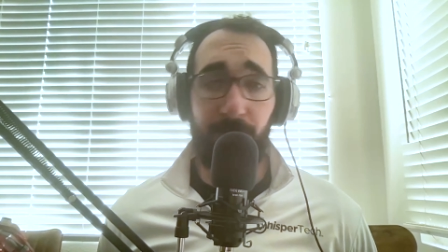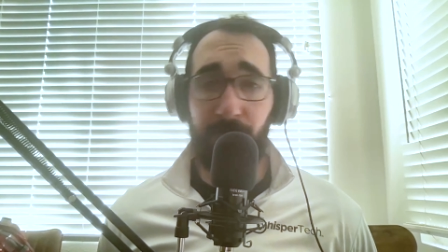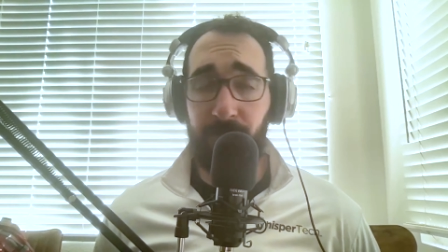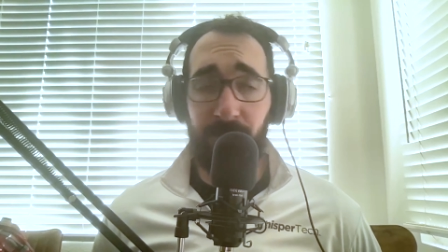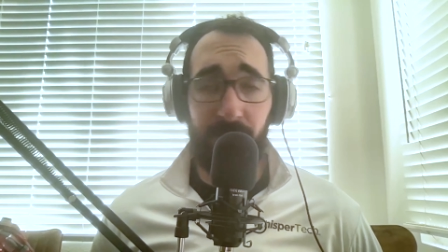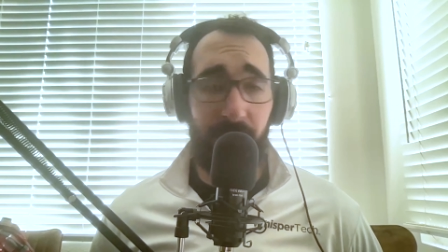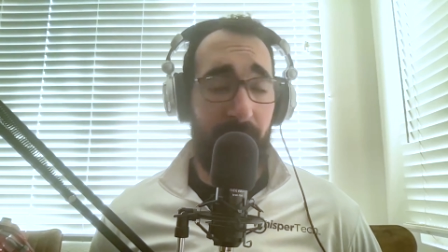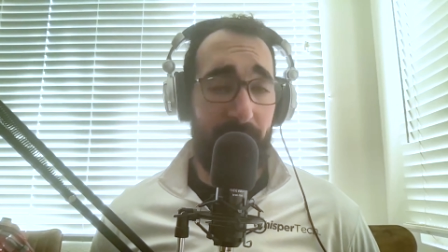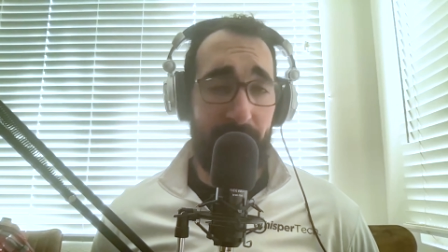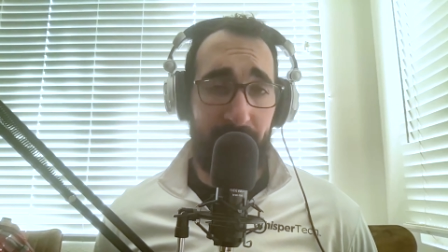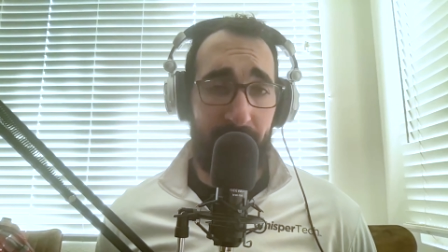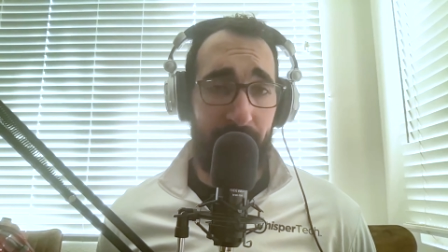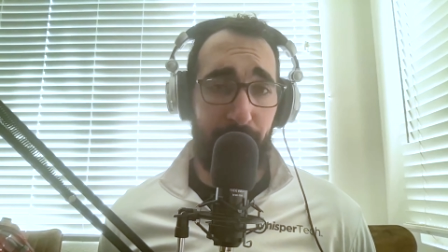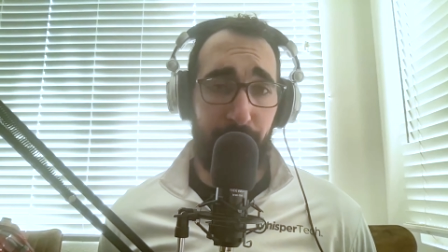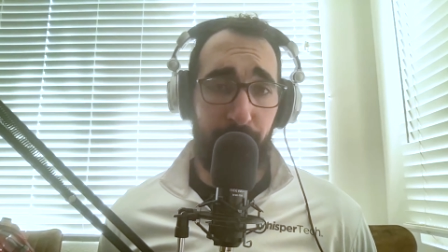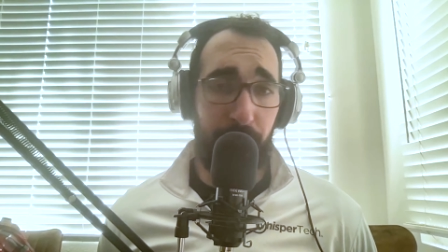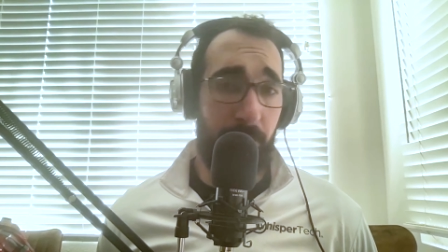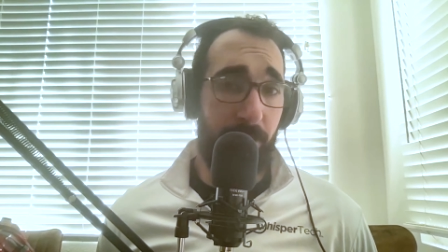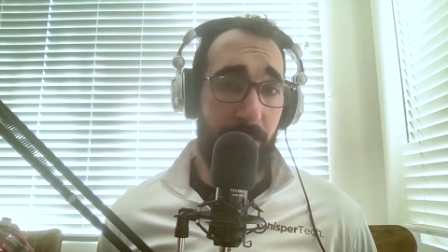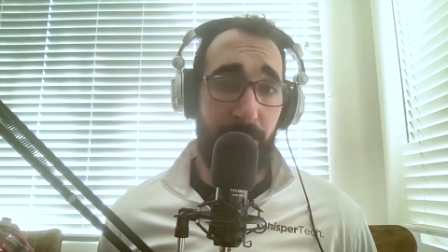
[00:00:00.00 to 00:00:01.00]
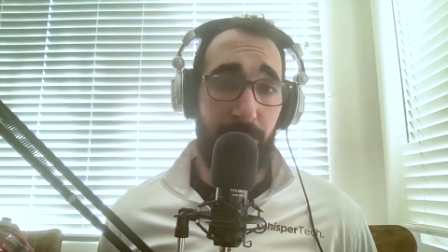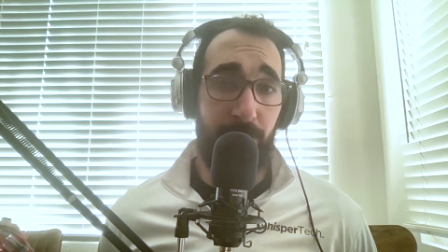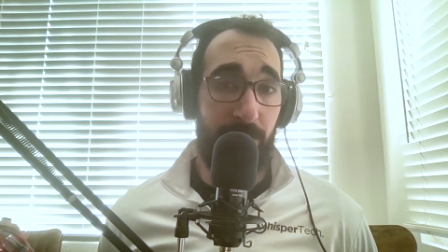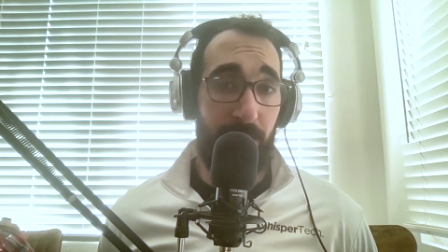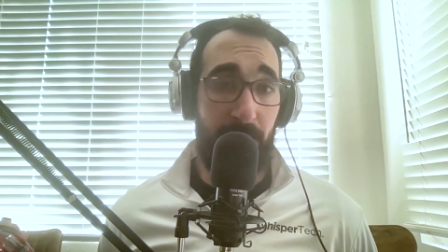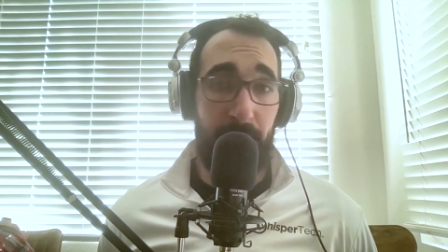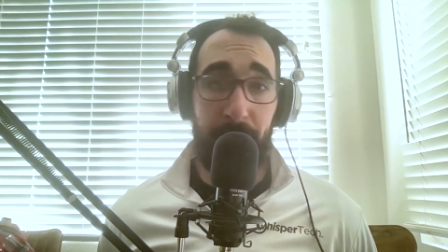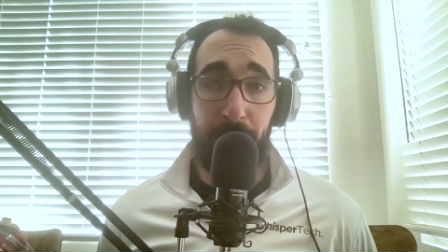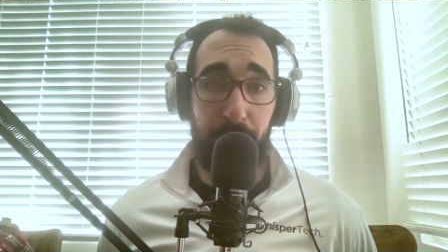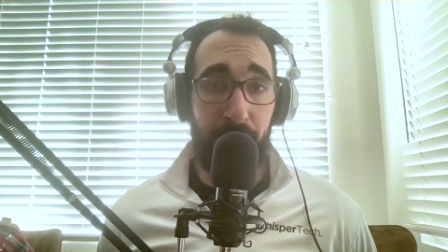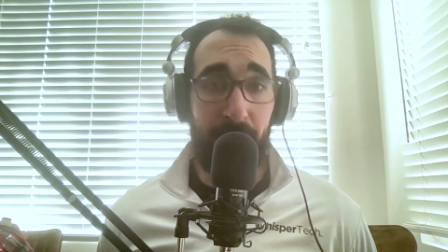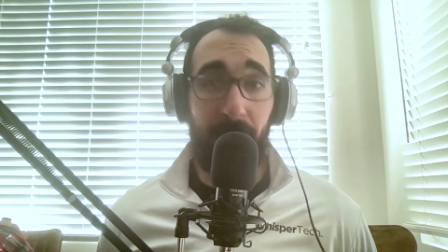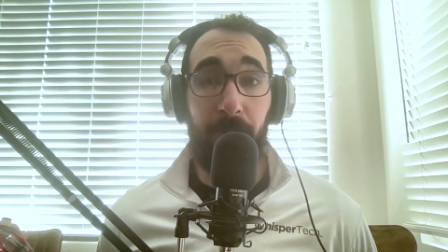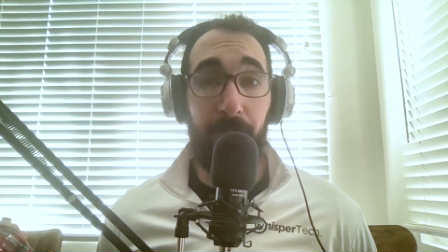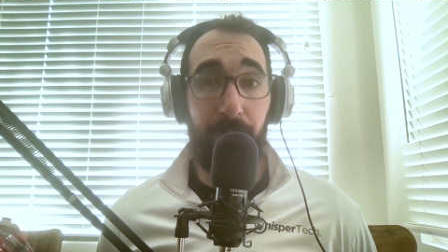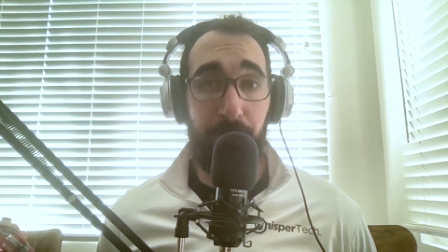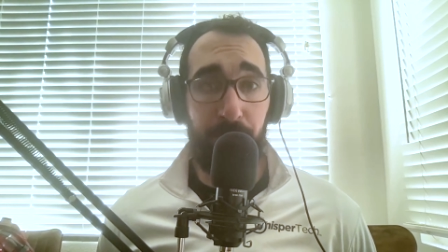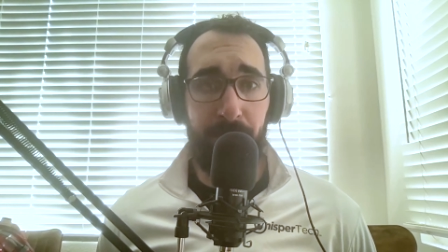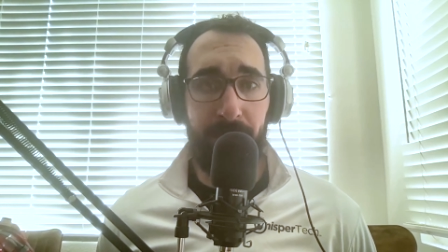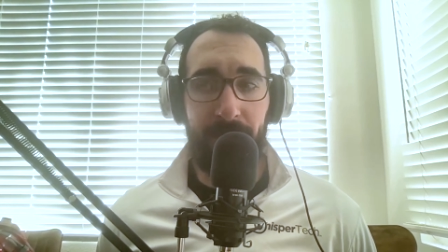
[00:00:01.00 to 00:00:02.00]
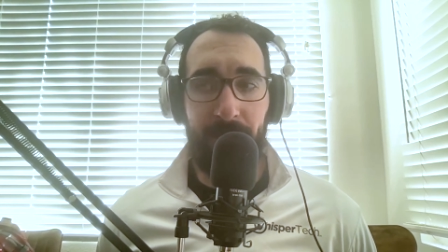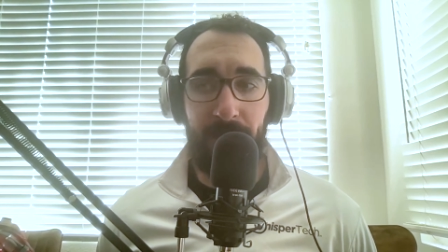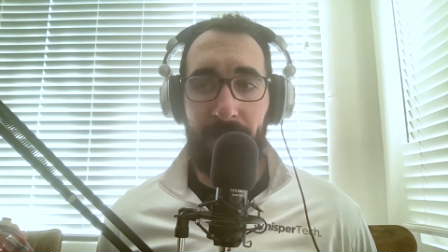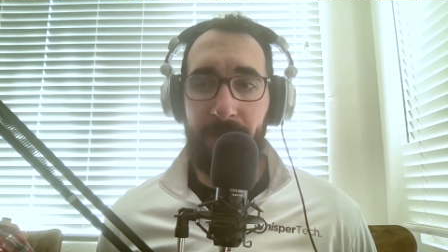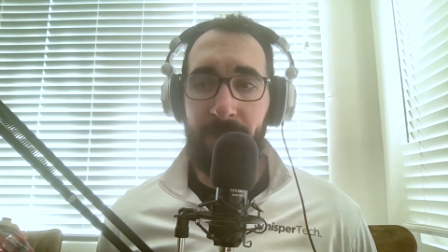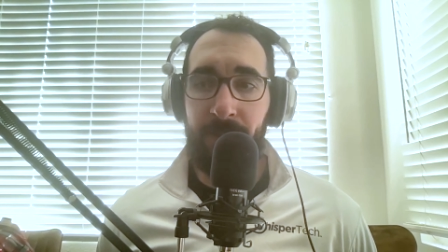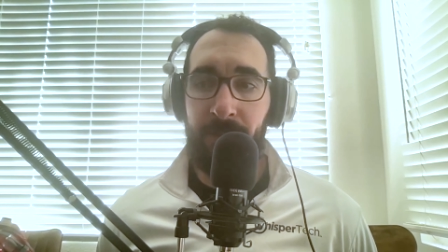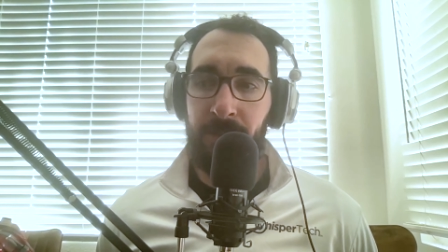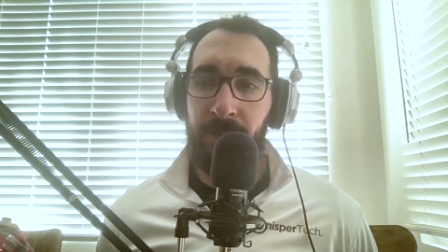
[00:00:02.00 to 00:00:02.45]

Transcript: There's a lot of guys who are in shape without doing that.